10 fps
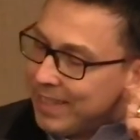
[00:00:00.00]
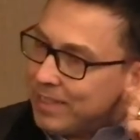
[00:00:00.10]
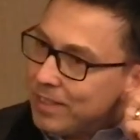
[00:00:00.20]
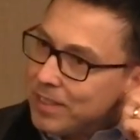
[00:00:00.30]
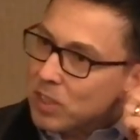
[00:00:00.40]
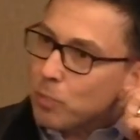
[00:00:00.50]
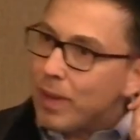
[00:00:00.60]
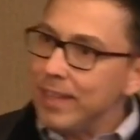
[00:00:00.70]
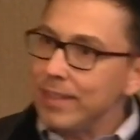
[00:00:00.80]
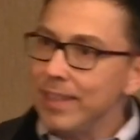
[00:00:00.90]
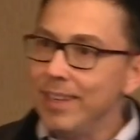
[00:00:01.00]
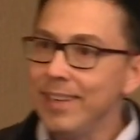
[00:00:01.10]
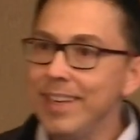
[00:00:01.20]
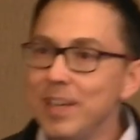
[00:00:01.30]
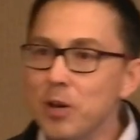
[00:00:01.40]
And despite the
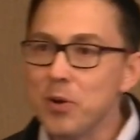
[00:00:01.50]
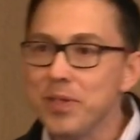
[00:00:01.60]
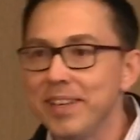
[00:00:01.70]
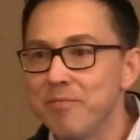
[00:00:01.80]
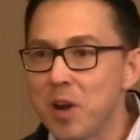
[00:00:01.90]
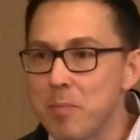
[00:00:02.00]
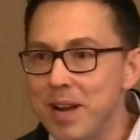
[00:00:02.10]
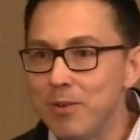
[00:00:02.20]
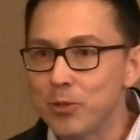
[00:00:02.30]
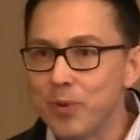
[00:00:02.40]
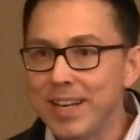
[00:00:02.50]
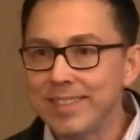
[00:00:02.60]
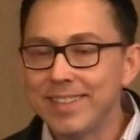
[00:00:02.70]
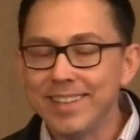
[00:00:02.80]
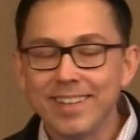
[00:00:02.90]
ego and the environment I was
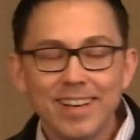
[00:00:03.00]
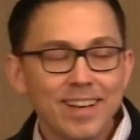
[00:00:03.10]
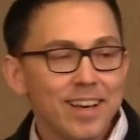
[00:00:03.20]
raised in,